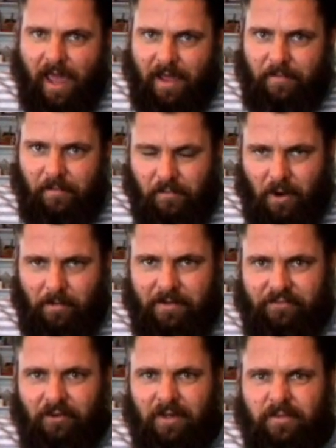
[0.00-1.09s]
and
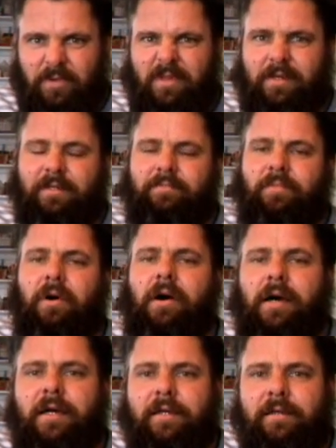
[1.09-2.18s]
probably fully with it
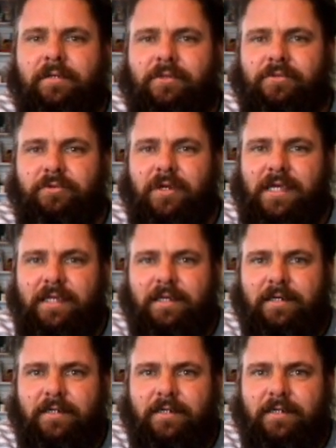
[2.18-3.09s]
by 3.